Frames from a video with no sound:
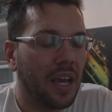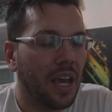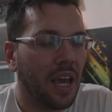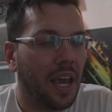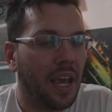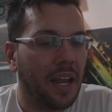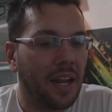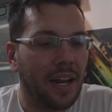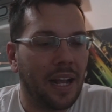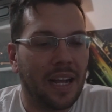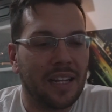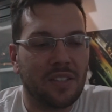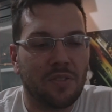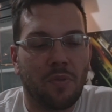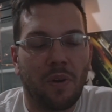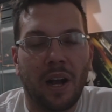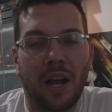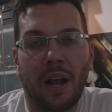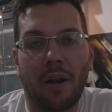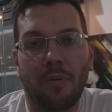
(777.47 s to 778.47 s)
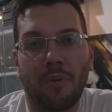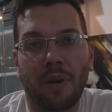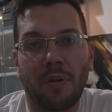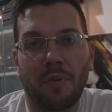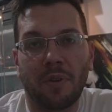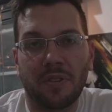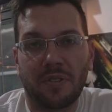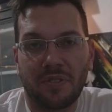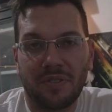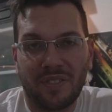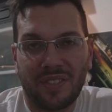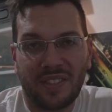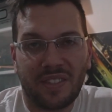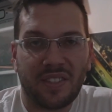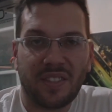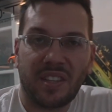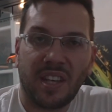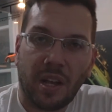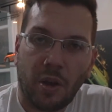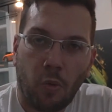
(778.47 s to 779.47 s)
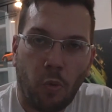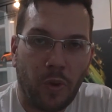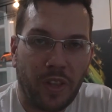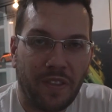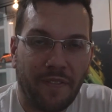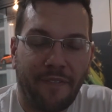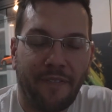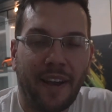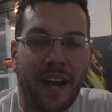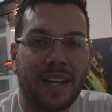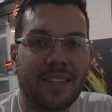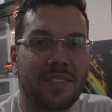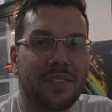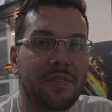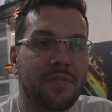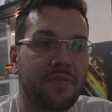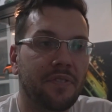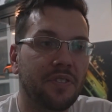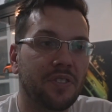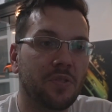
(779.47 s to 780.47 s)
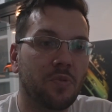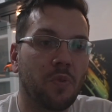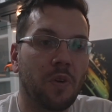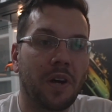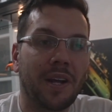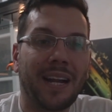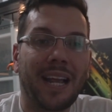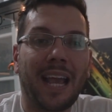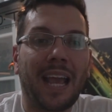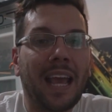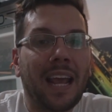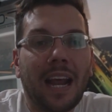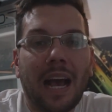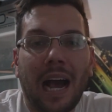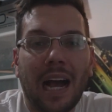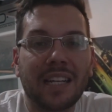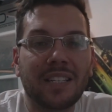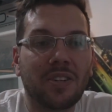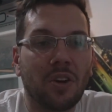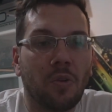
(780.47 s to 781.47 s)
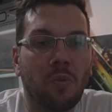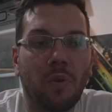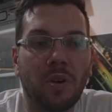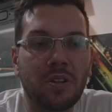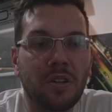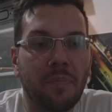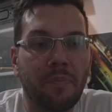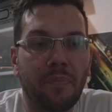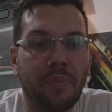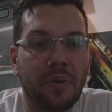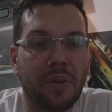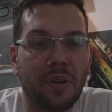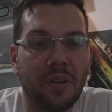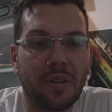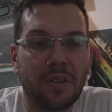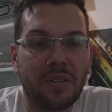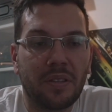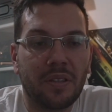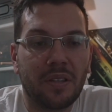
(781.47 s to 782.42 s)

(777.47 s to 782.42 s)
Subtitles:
and that's why I really want to stick with the Fast and the Furious one. And I don't want to build